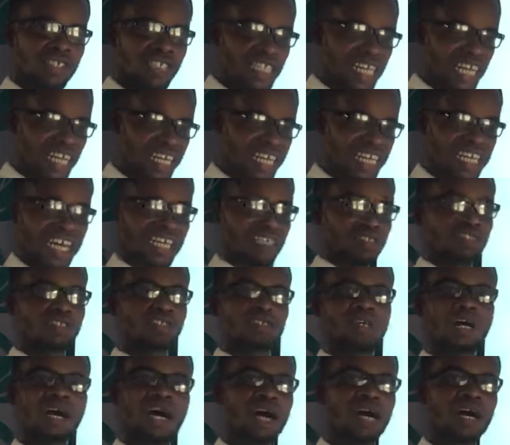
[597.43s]
the
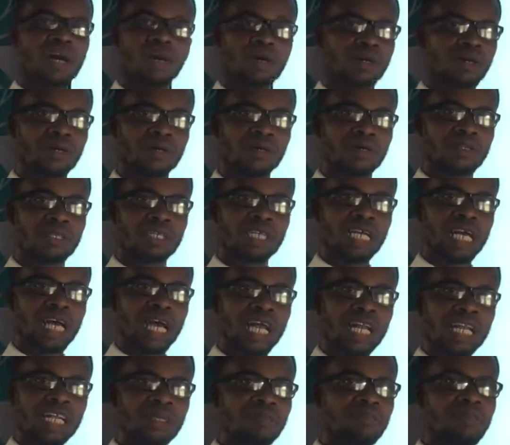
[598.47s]
natural
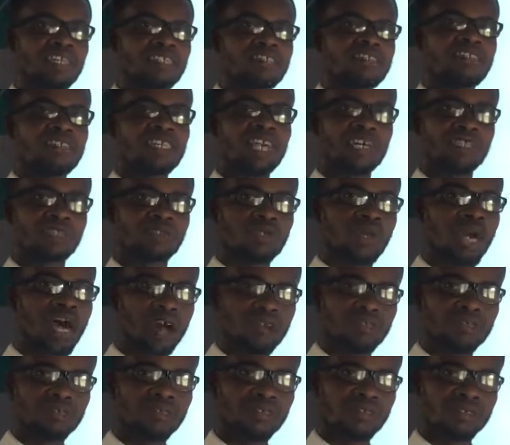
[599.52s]
liberty that you
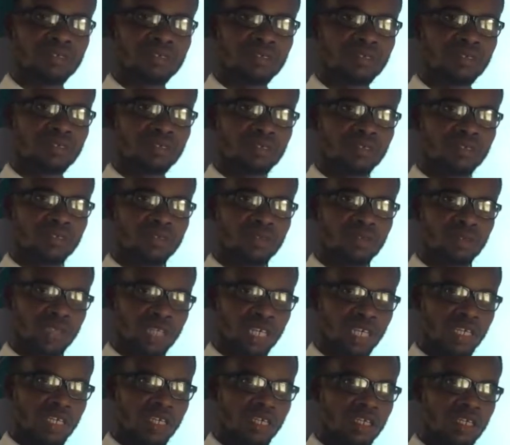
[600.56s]
have.
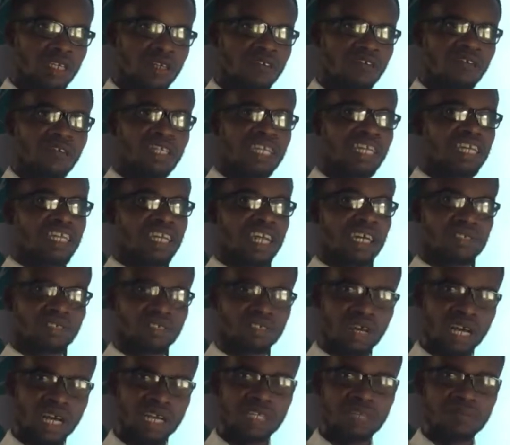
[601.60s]
Okay, the natural